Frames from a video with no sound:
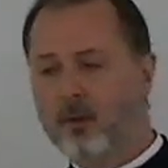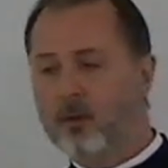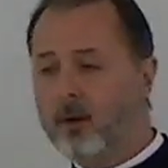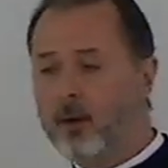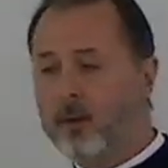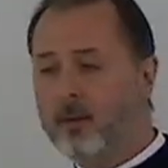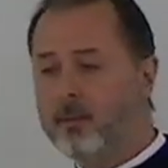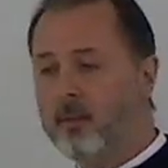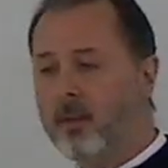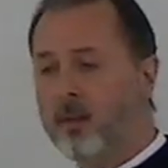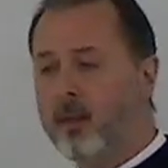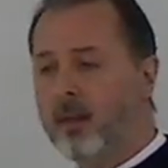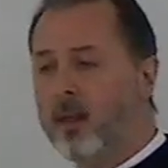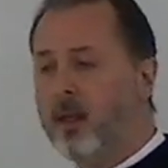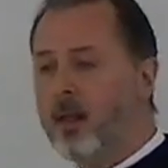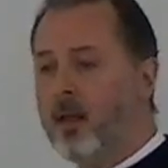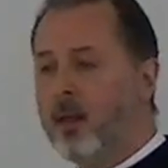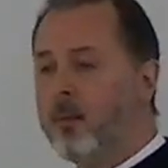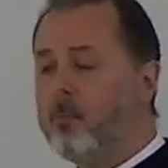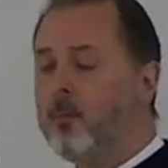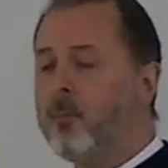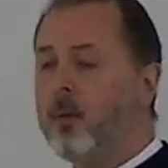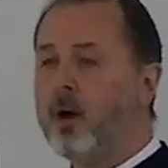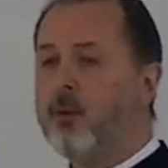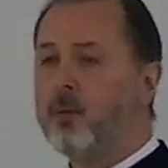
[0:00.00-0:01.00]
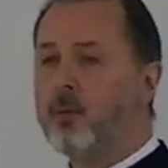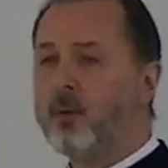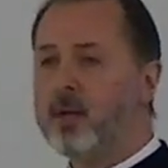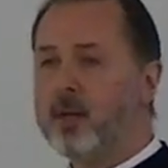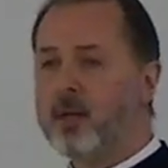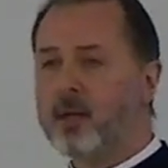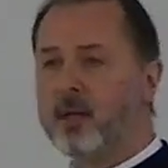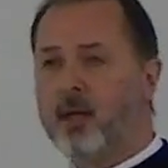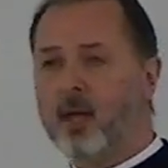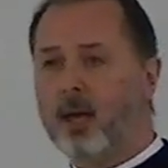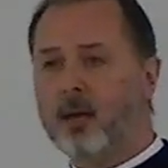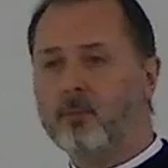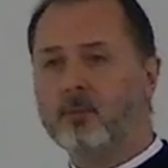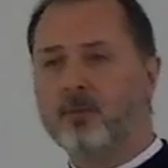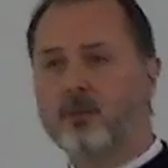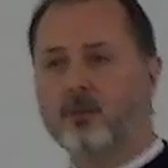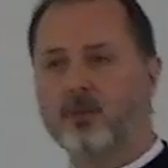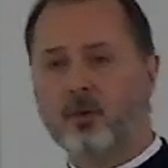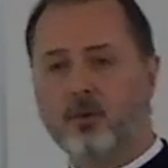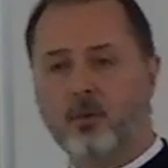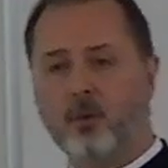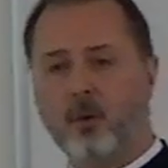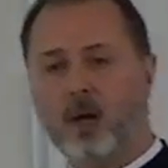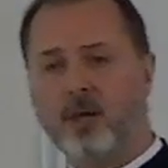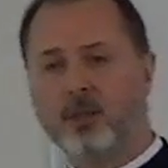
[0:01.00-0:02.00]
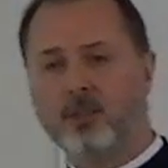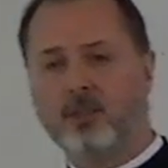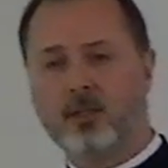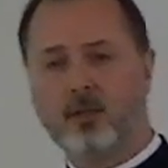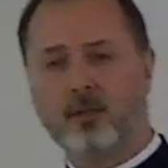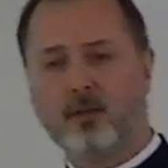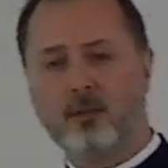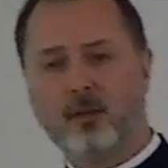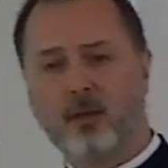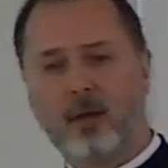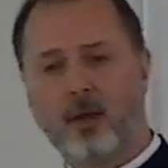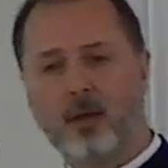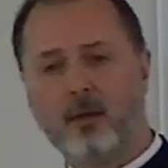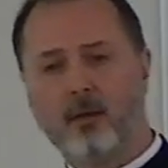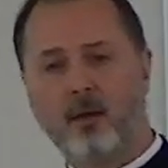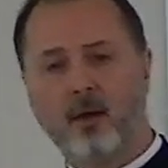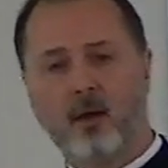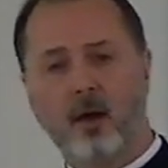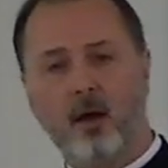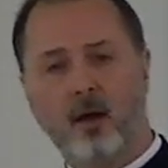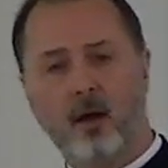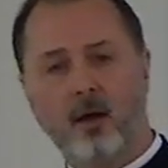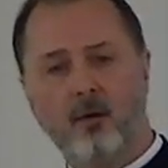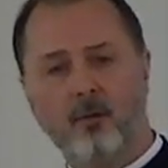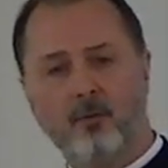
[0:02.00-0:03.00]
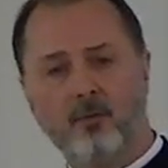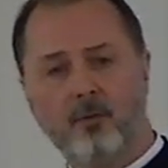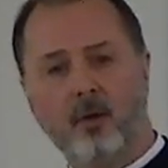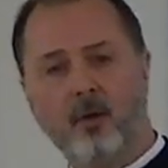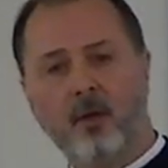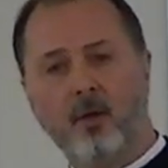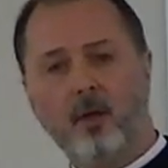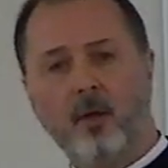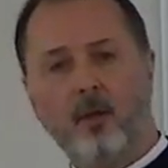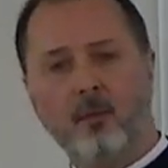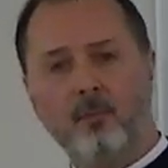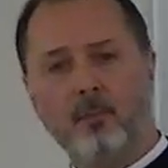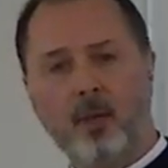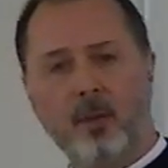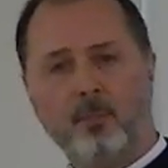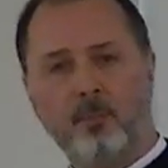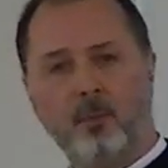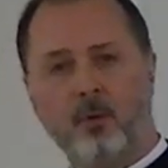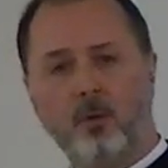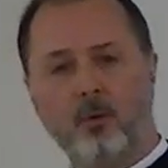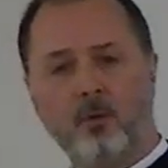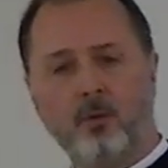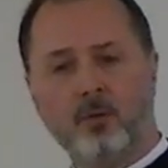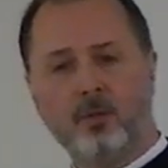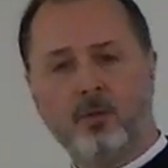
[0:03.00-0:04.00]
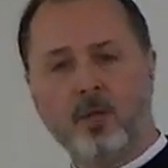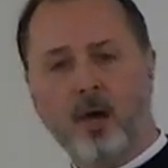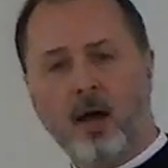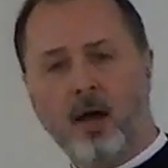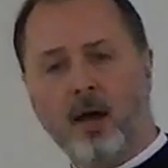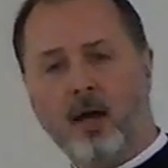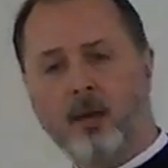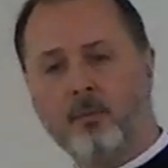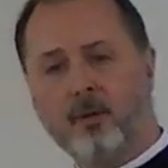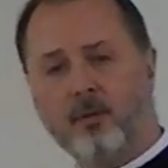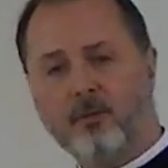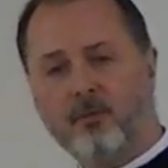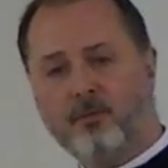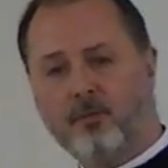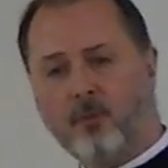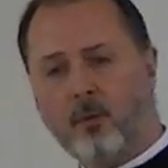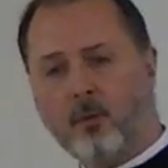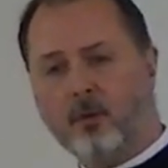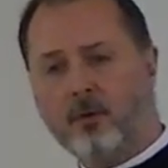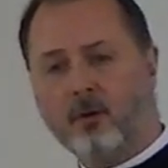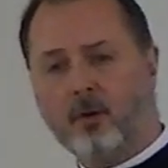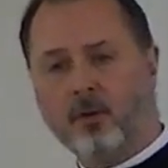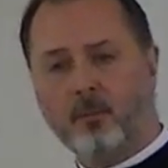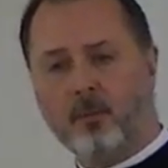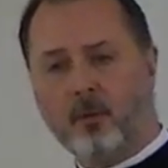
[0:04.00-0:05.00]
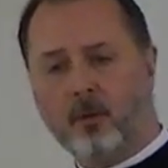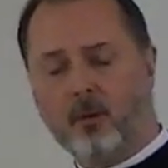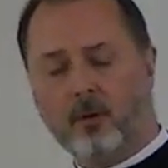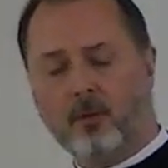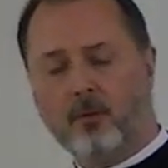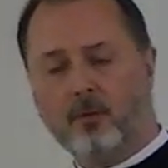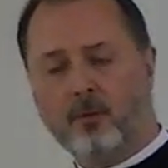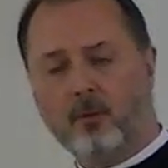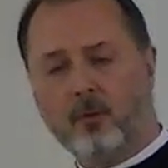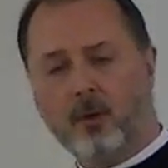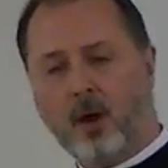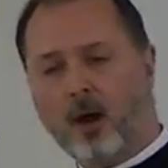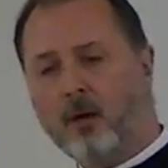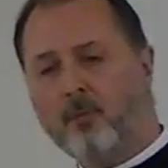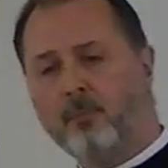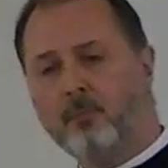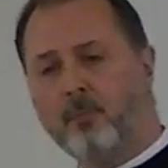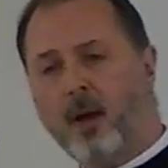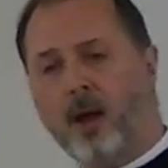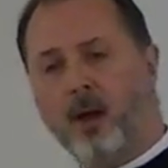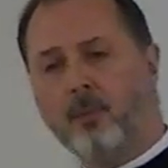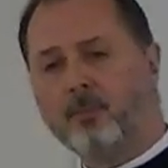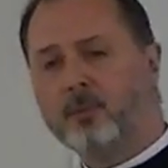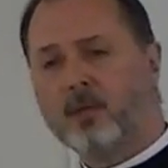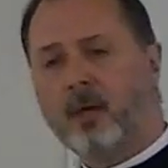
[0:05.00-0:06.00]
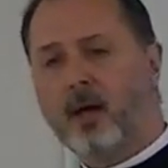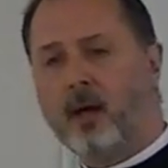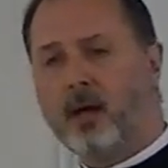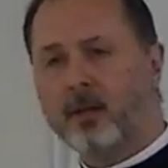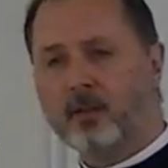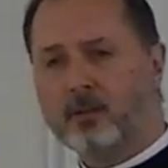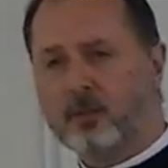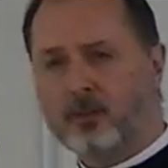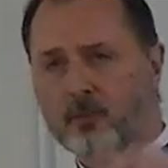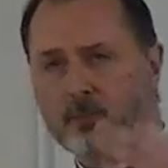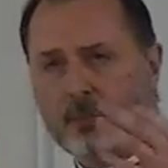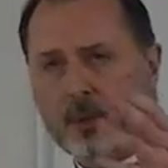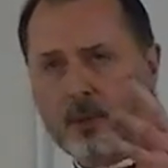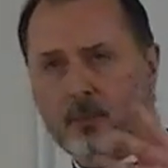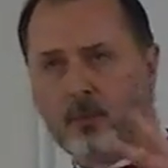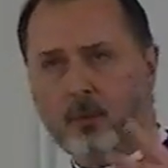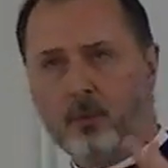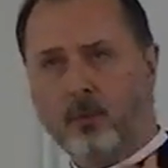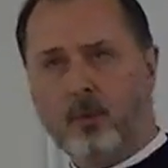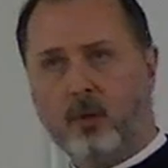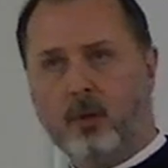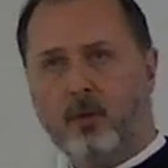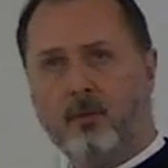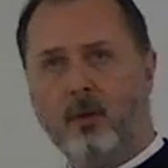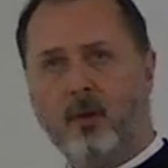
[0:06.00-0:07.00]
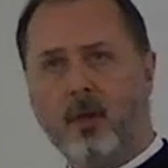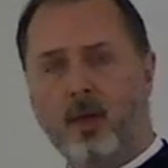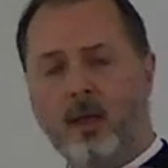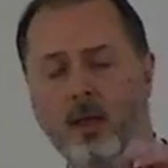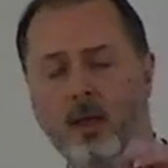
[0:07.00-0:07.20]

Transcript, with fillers: Right? But when it came to the question then of people who die before their birth or who aren't baptized or people who live.